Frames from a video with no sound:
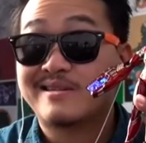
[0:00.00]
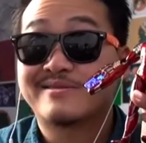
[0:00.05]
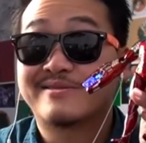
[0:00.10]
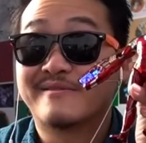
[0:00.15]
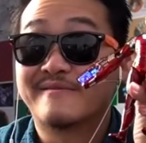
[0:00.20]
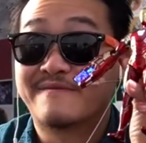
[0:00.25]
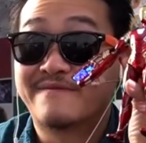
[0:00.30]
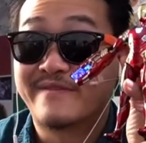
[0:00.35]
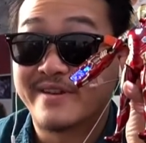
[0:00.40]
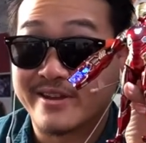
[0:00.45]

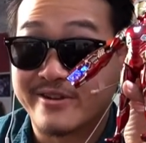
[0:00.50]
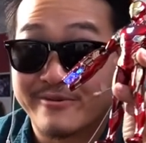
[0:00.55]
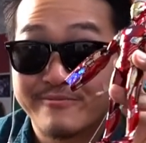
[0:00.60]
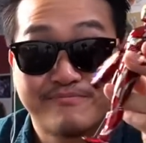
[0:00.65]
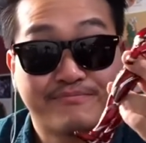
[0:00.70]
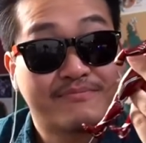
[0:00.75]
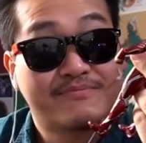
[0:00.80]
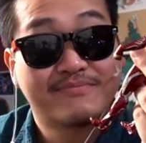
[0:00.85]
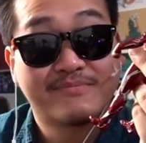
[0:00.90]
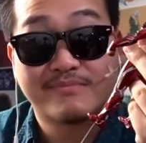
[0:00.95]
the figure
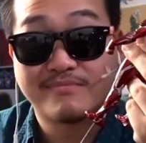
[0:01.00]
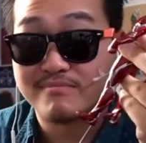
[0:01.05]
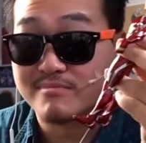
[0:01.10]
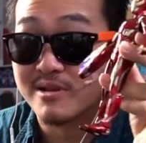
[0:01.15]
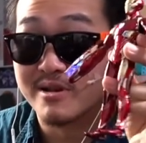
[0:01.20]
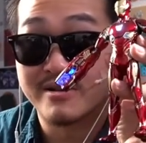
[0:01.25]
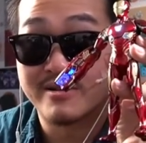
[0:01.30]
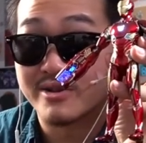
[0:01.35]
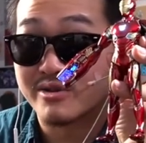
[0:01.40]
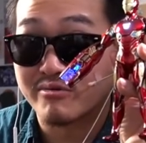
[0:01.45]

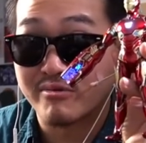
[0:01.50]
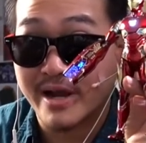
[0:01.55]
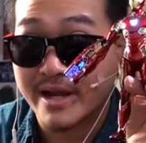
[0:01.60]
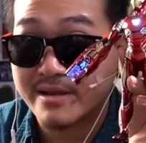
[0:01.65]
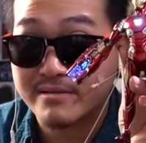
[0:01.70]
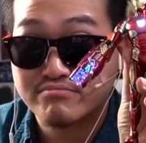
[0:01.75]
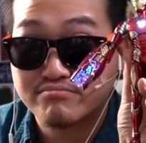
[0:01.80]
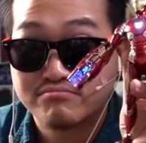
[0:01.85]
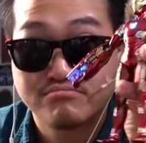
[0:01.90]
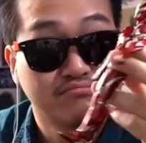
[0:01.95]
looks great.